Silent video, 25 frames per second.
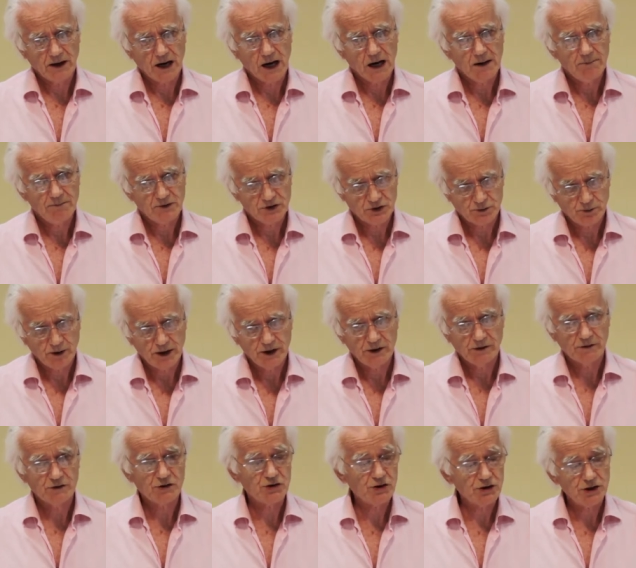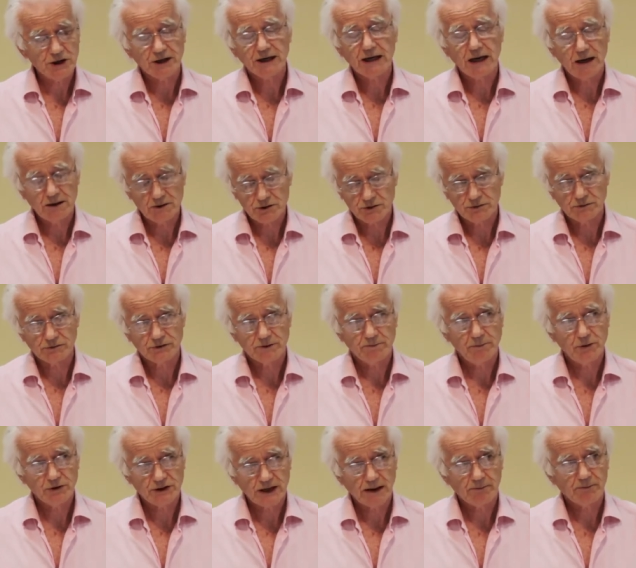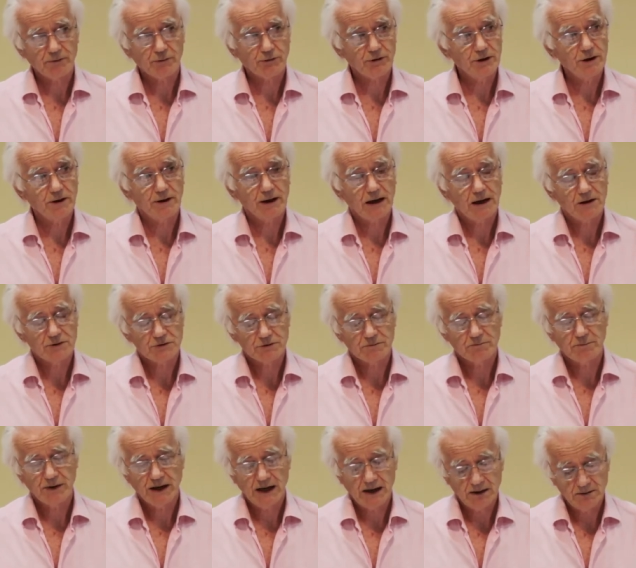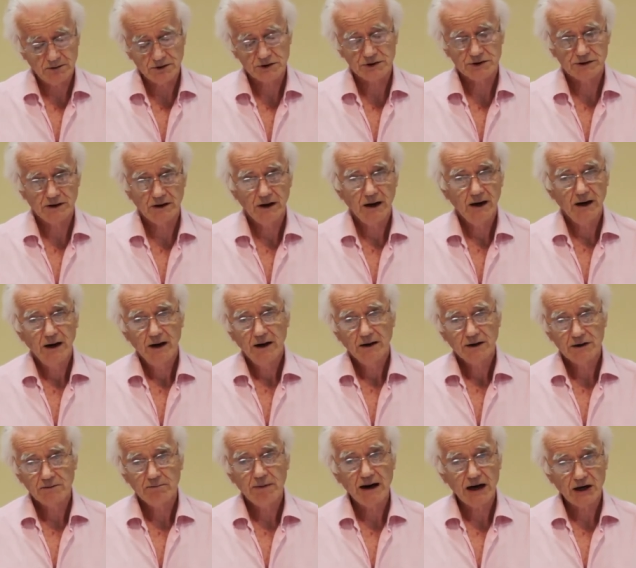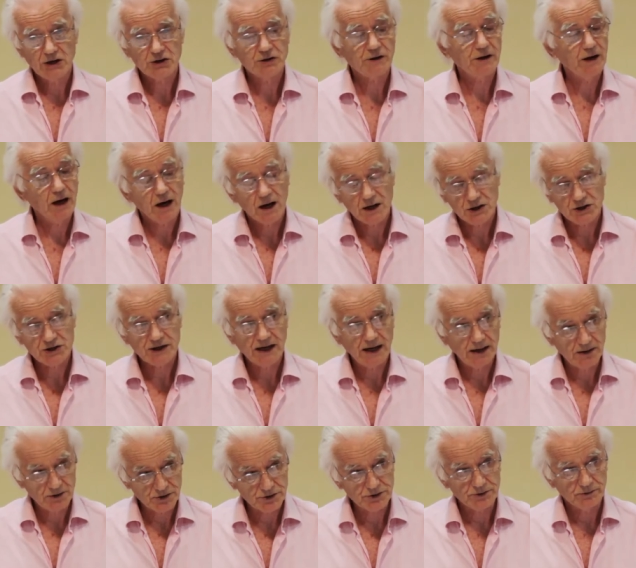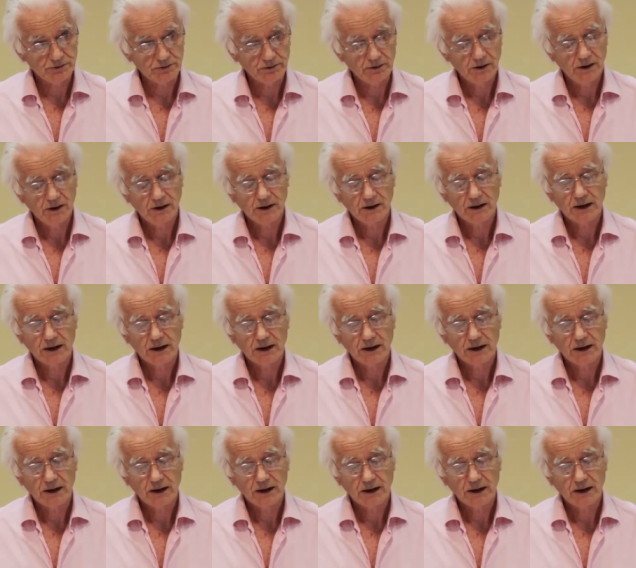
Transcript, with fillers: I persuaded the City Council to put up £3,000 to match the Arts Council